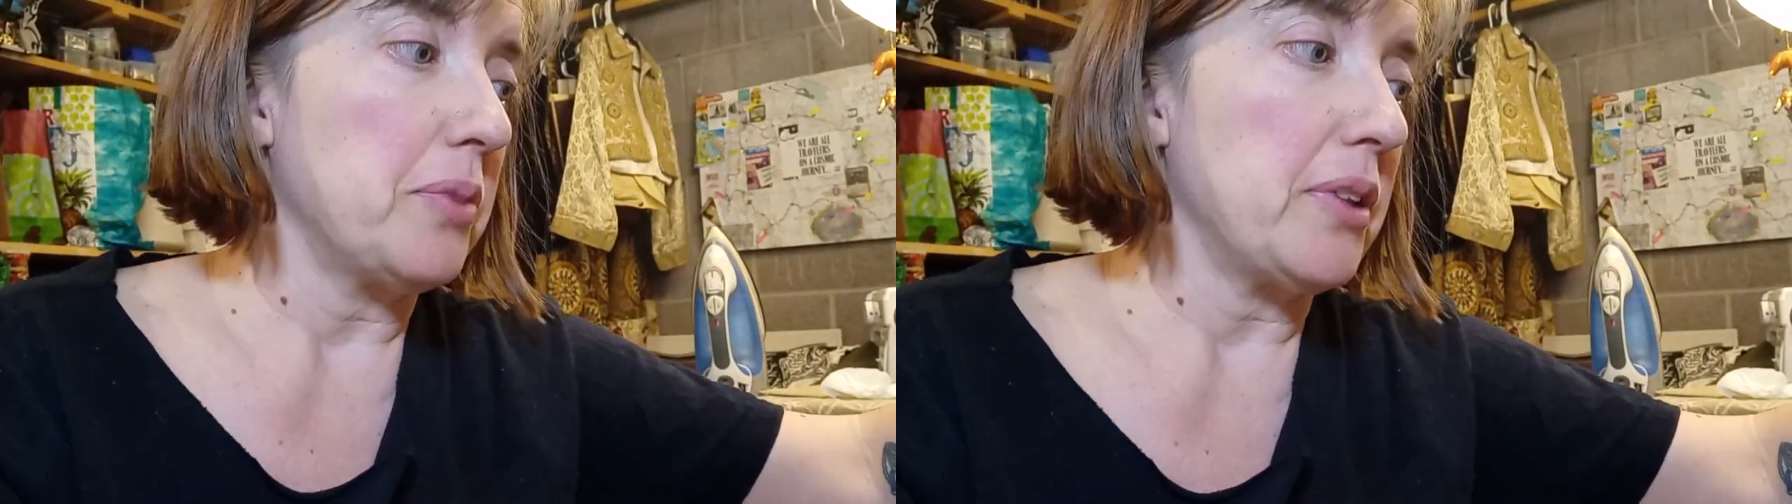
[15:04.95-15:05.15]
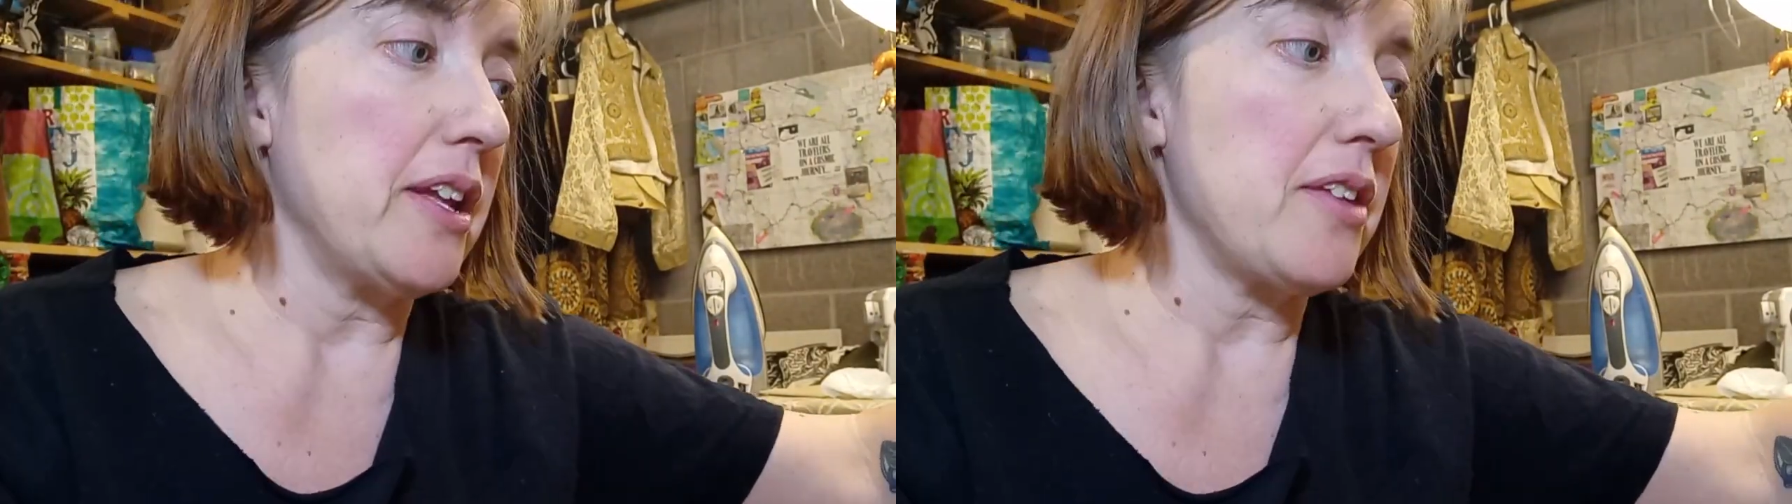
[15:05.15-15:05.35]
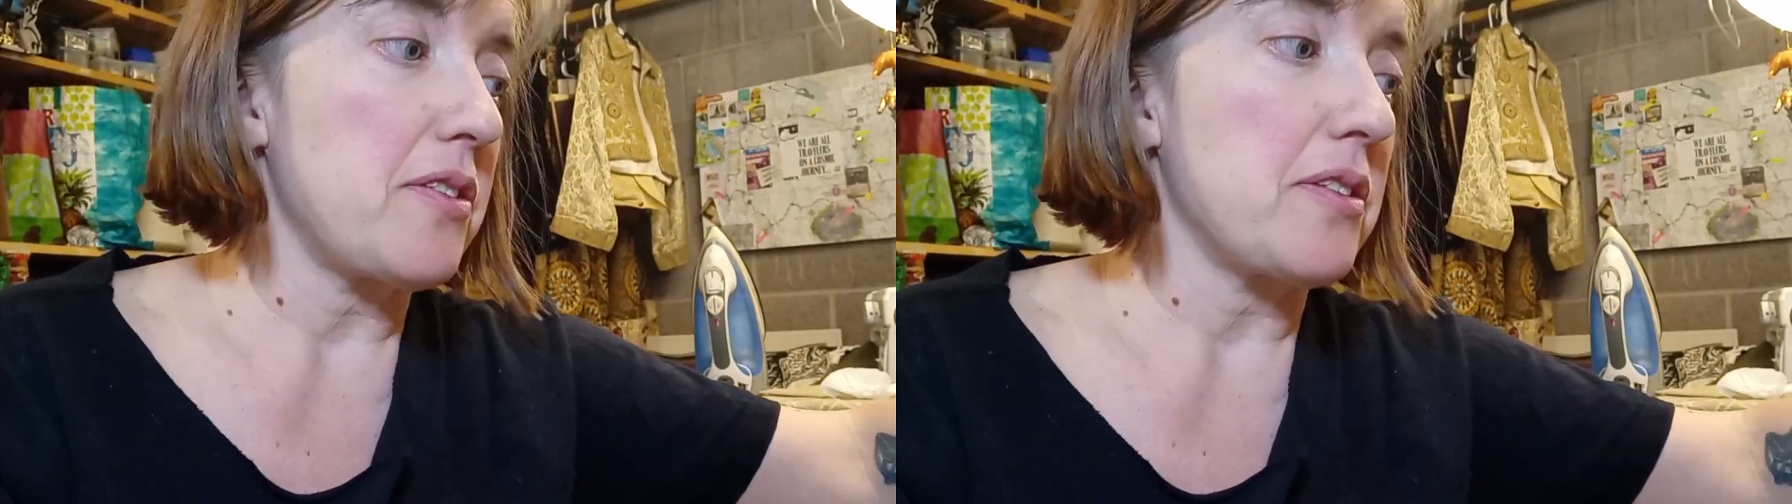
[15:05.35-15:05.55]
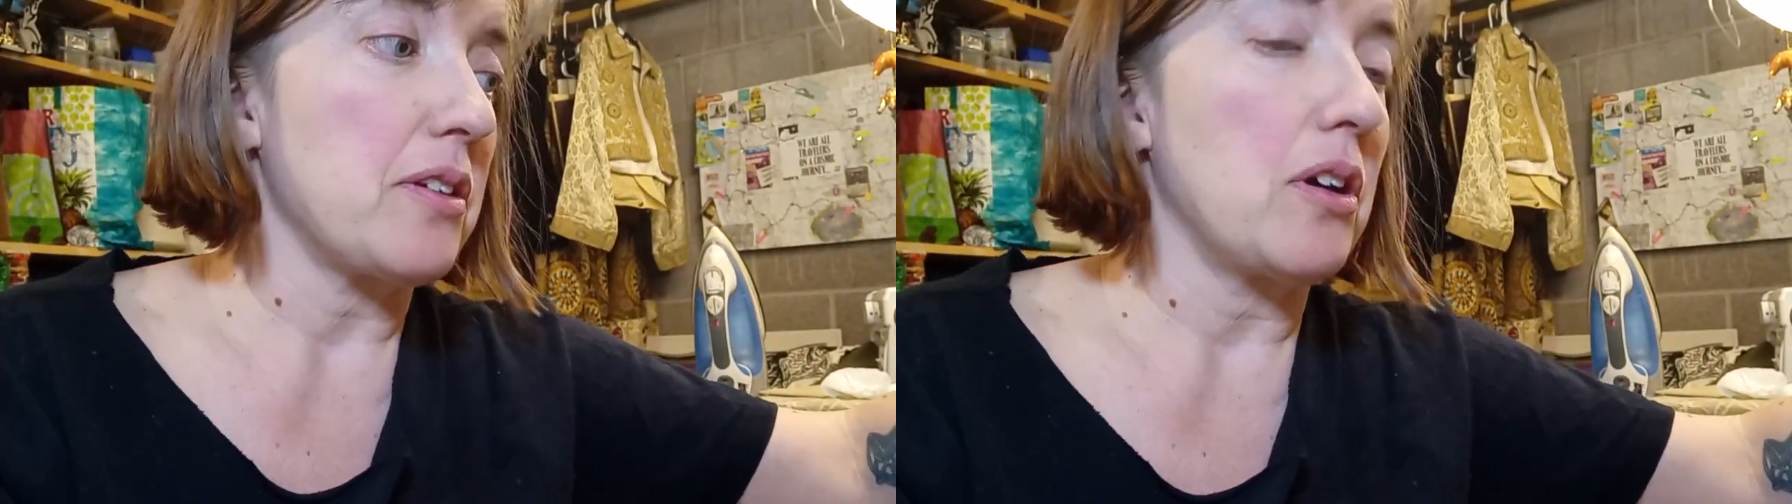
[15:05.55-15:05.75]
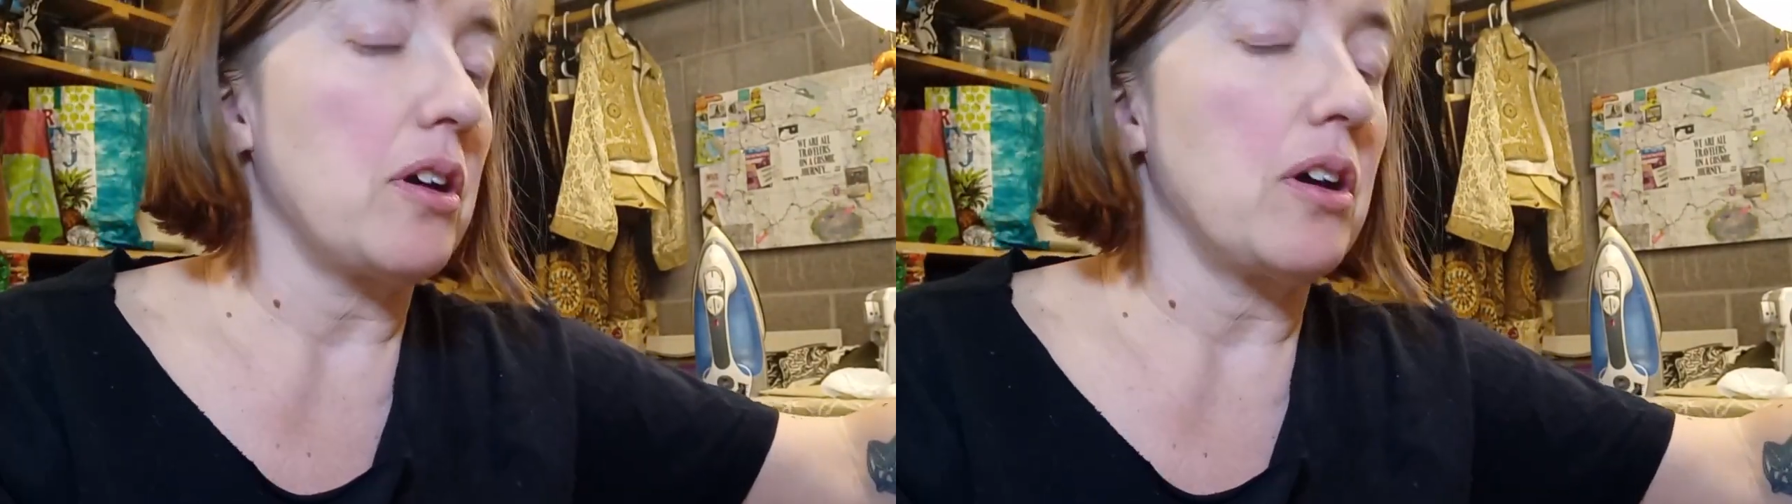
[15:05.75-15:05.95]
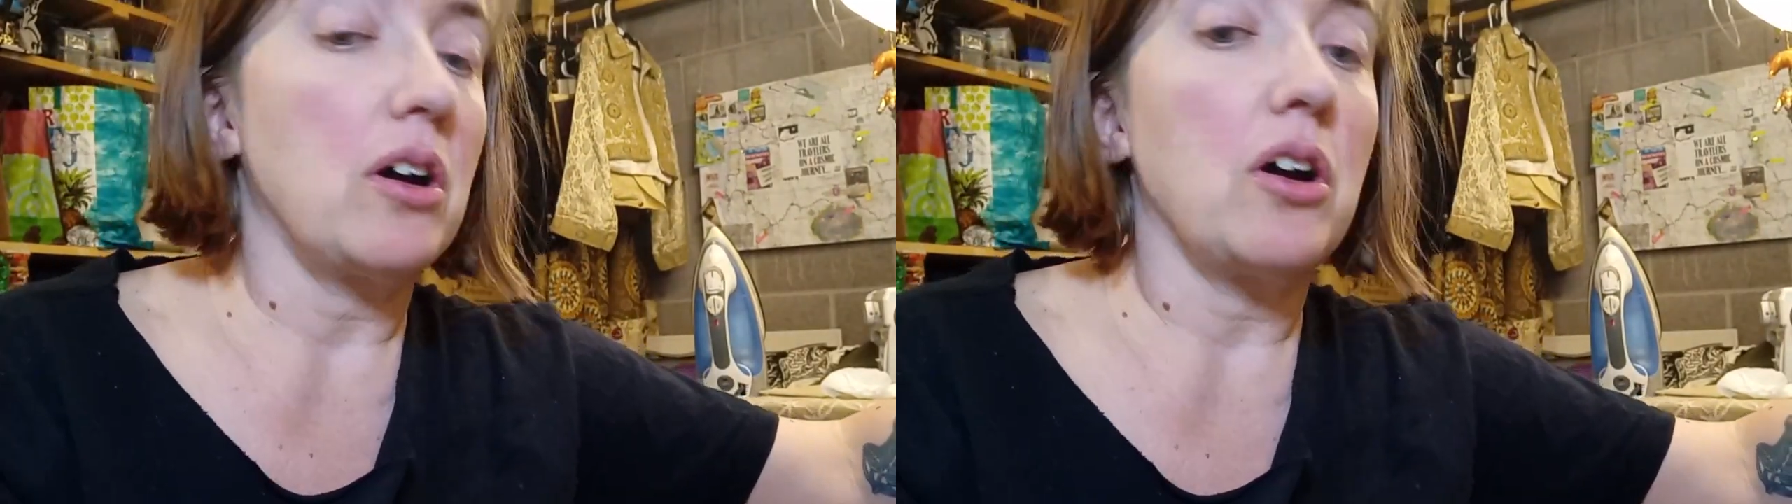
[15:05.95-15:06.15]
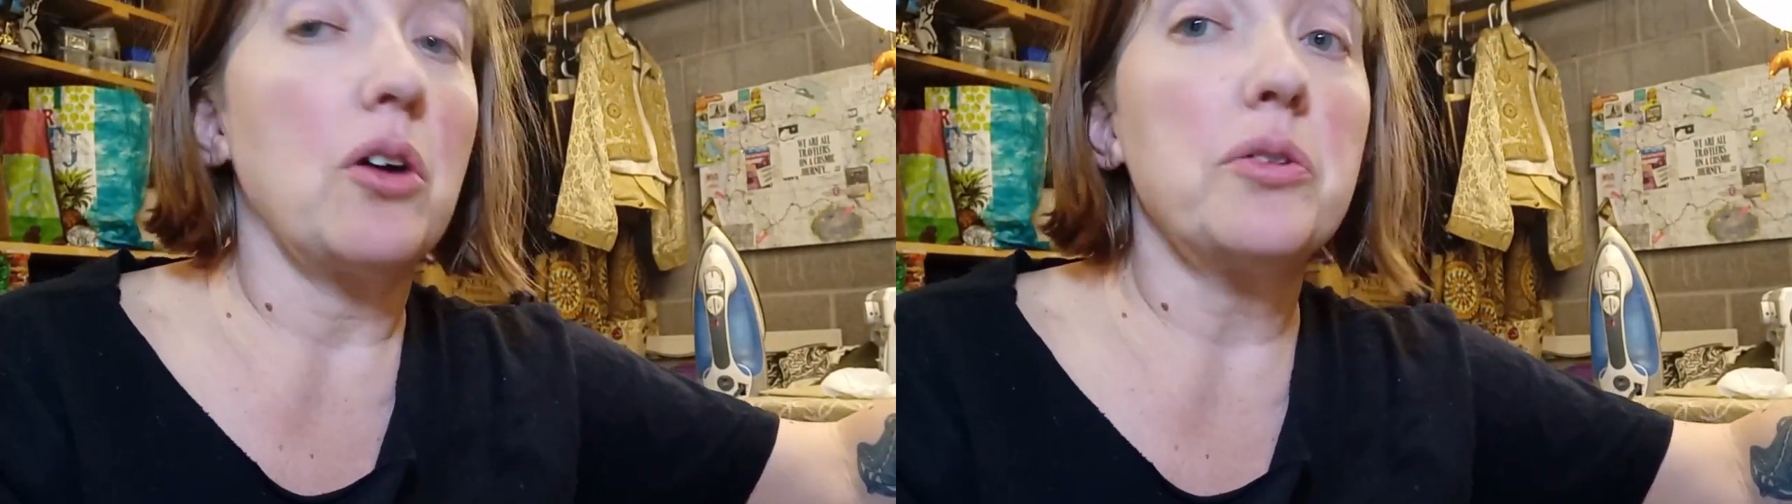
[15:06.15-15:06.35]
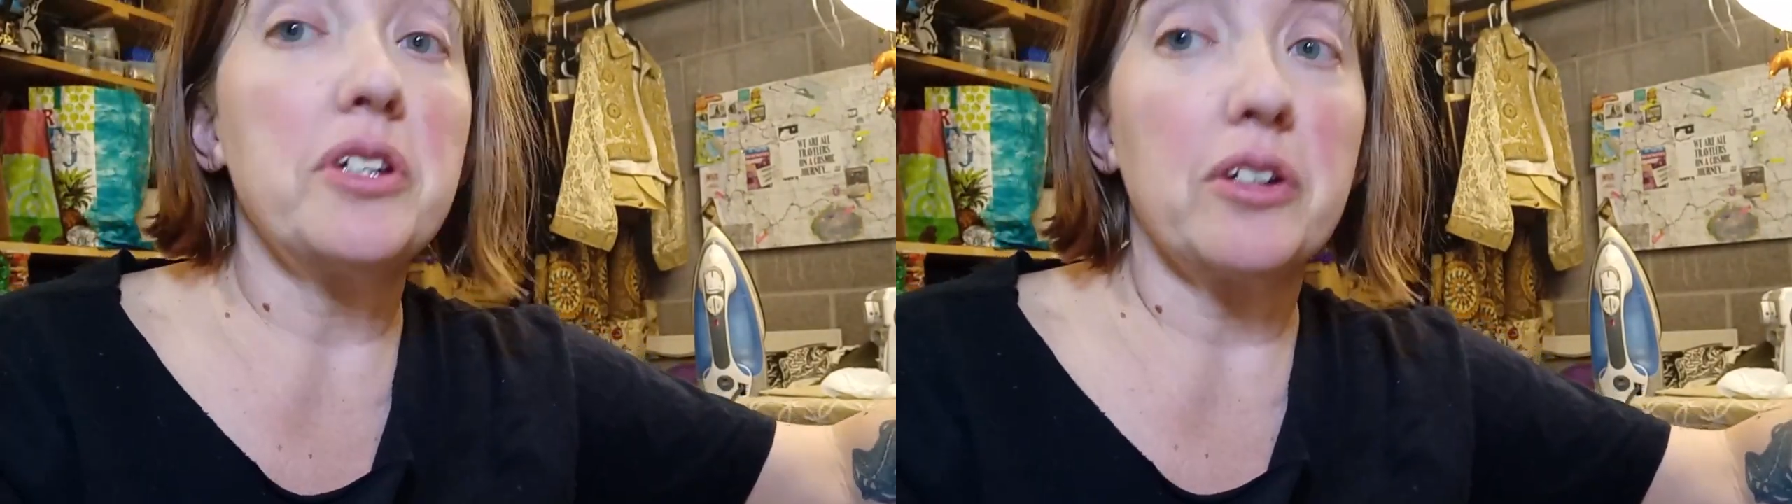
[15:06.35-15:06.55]
Please,
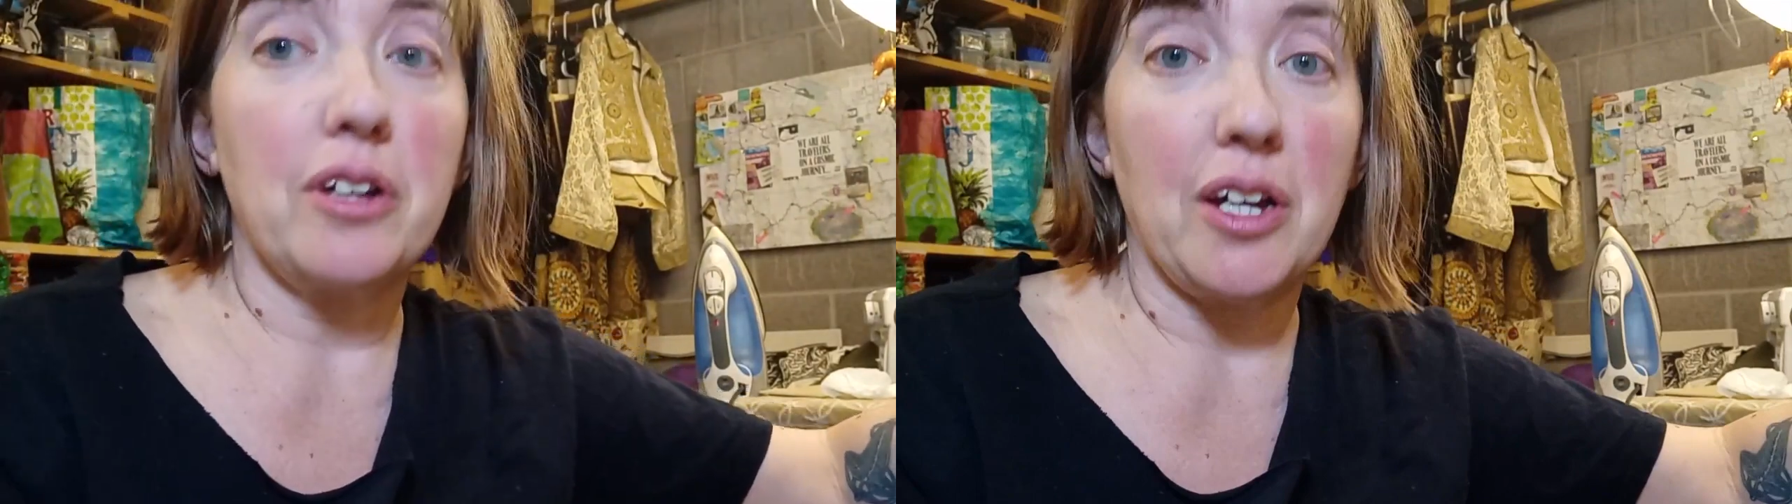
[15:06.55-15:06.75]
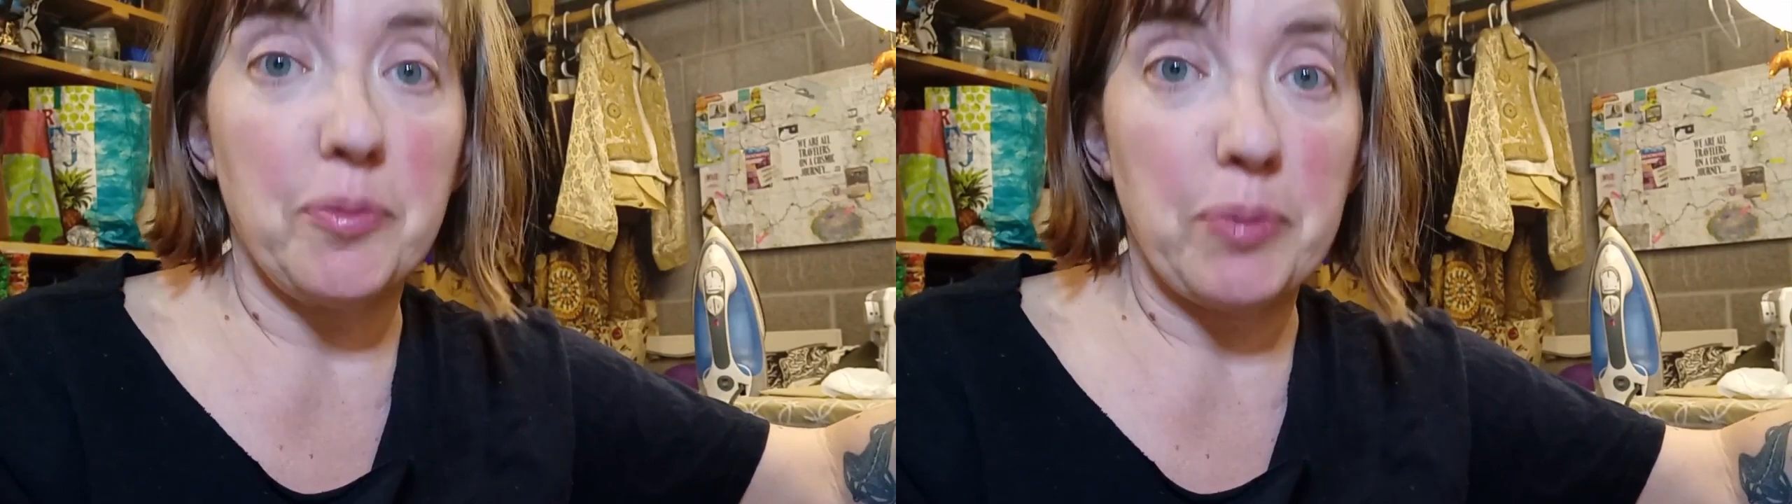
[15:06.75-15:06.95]
oh dear God,